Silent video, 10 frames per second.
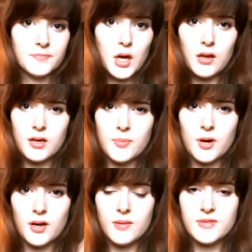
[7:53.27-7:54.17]
not a lot of
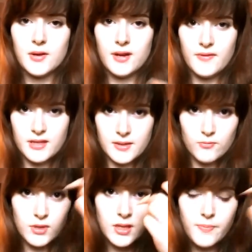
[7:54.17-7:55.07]
product comes out, and I have to like
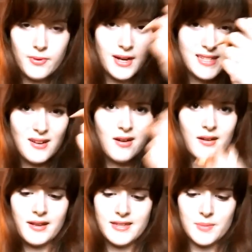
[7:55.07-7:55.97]
really press
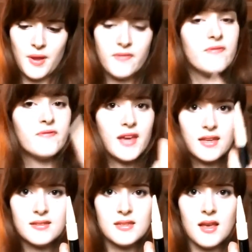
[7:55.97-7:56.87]
hard against my
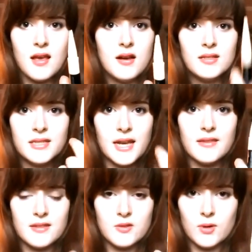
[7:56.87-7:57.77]
face to
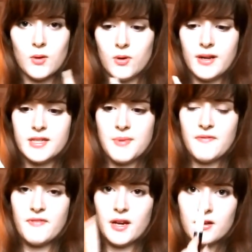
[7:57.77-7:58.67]
get this to work, or against my
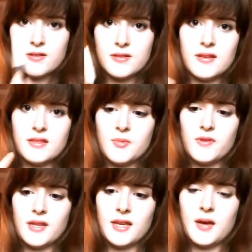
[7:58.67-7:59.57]
fingers, so that some of
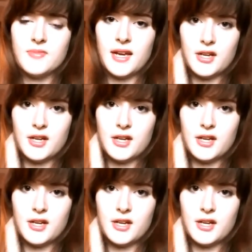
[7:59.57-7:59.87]
it like comes